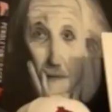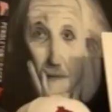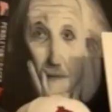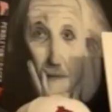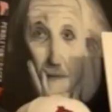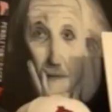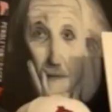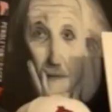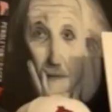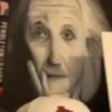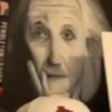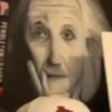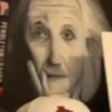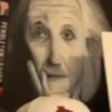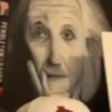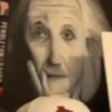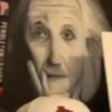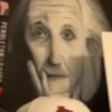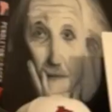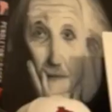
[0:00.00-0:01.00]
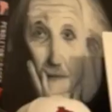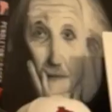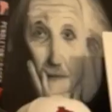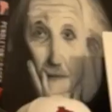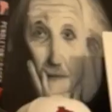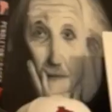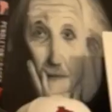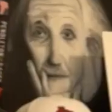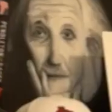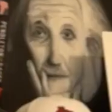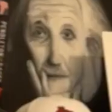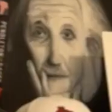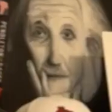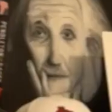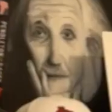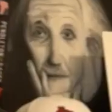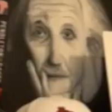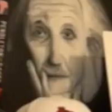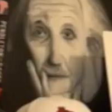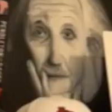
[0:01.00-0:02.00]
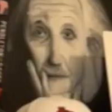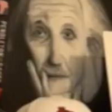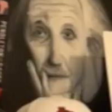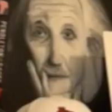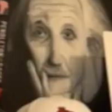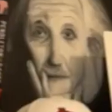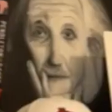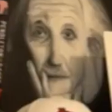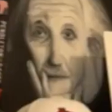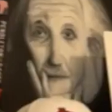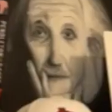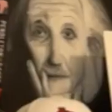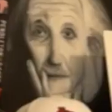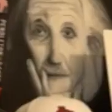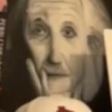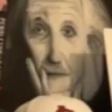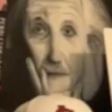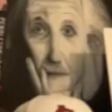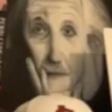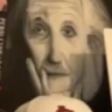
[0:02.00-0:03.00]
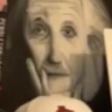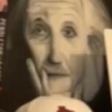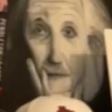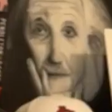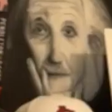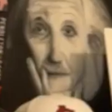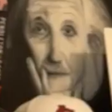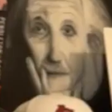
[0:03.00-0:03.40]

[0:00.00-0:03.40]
No words are spoken by the person on screen.